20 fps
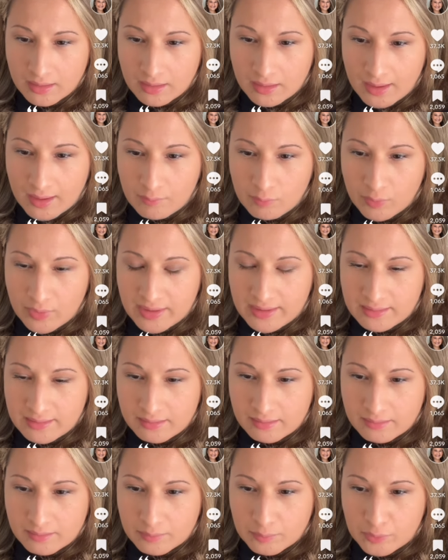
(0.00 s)
I went
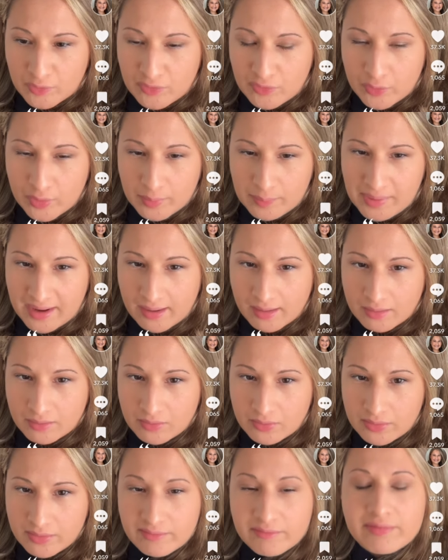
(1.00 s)
before a
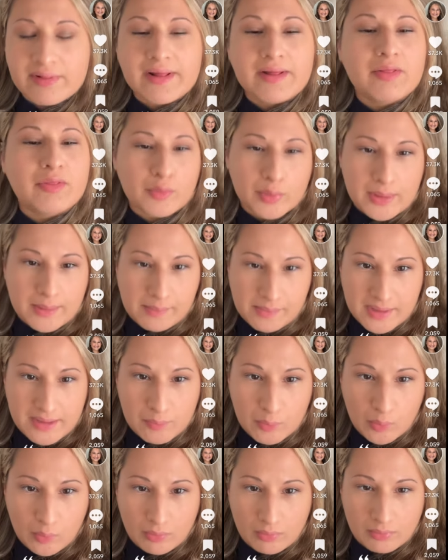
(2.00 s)
panel of like 3
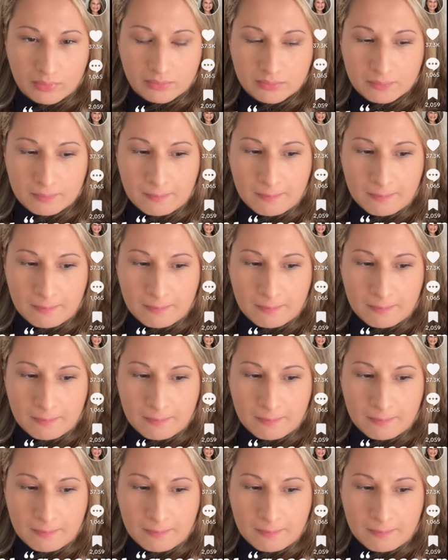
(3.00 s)
people,